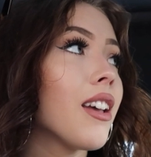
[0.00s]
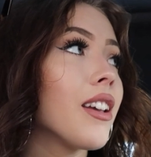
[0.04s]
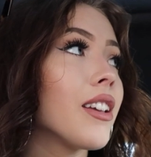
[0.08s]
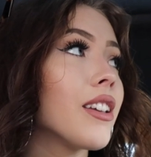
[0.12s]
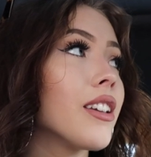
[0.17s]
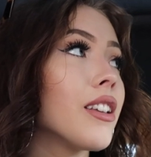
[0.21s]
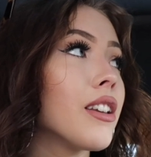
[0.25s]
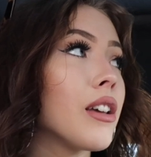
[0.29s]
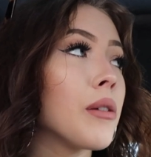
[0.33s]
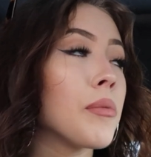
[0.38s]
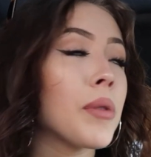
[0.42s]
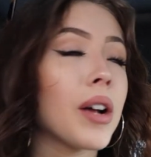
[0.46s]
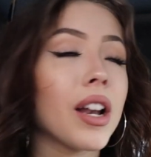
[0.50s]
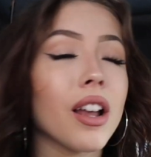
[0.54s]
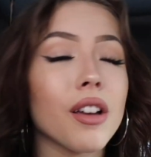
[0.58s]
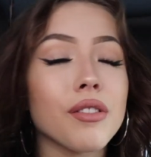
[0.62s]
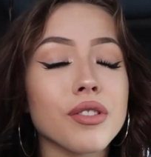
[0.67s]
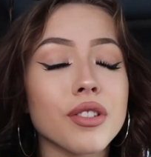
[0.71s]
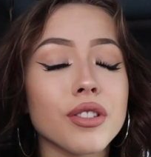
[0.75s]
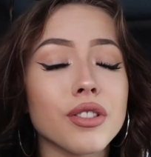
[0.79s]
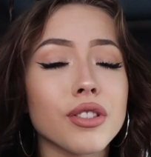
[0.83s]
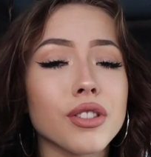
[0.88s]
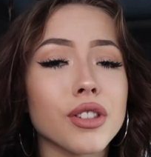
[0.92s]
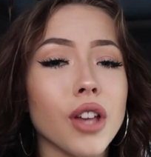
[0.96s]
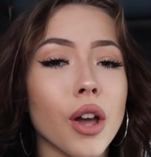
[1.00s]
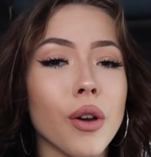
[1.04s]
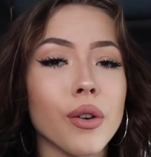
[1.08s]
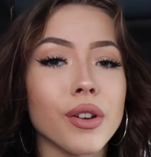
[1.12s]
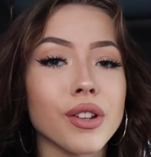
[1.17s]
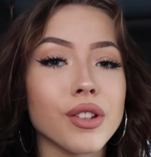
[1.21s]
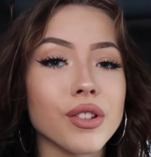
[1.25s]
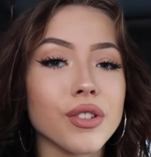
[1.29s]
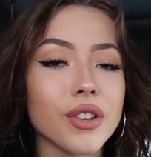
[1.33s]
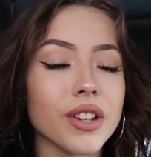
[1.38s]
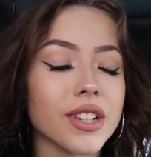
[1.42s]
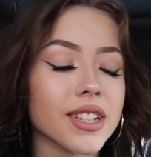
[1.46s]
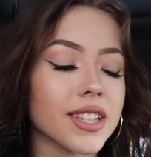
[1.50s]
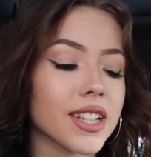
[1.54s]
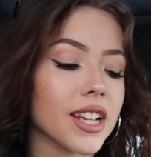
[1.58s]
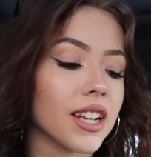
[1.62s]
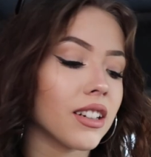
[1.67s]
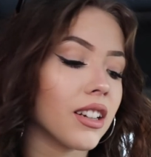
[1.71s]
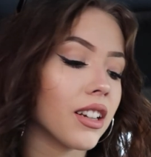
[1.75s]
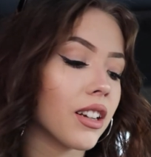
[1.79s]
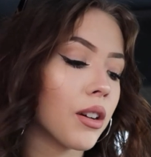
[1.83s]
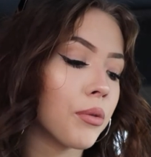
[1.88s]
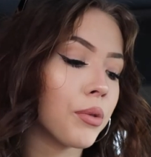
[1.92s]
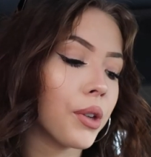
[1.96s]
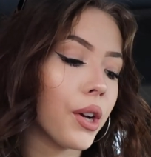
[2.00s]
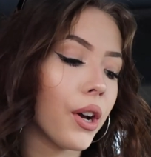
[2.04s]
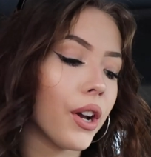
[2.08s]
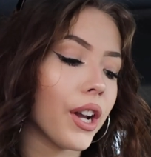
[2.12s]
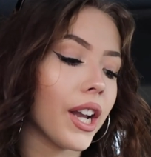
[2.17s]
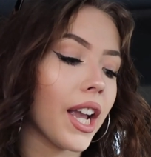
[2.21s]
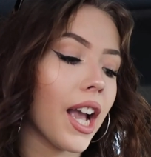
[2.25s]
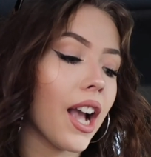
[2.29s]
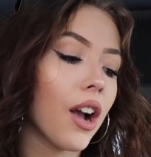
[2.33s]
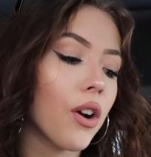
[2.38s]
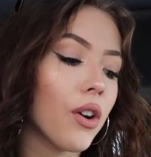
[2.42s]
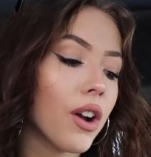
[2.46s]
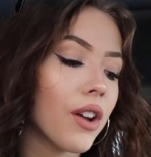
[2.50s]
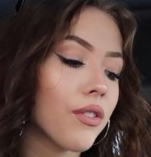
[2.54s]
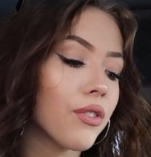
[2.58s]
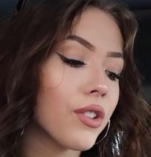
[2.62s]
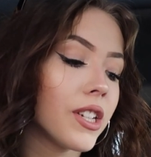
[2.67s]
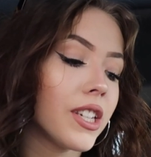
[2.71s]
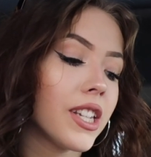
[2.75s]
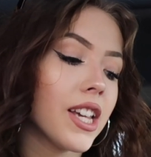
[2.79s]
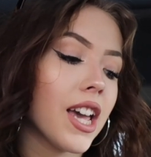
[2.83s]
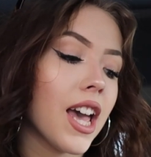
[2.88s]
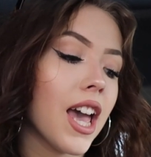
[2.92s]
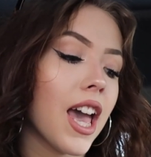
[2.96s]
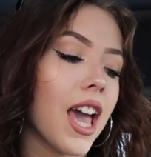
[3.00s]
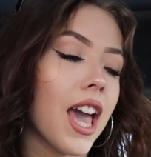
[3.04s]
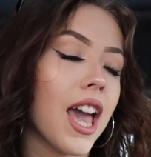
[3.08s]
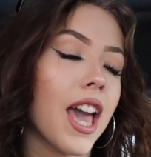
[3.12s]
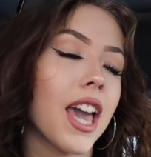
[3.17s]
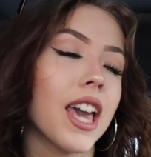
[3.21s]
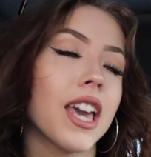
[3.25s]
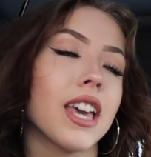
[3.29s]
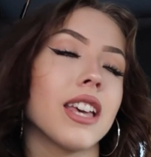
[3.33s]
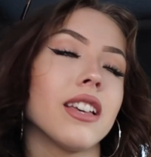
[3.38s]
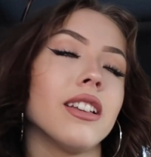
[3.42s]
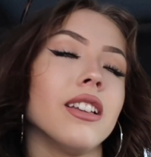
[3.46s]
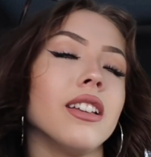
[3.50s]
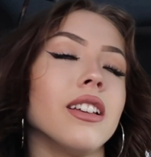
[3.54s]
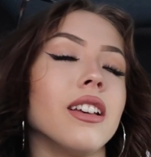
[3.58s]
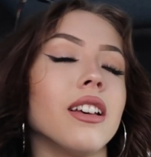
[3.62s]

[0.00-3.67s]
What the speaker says: you know, my life's just so interesting. Like, I'm going out every day.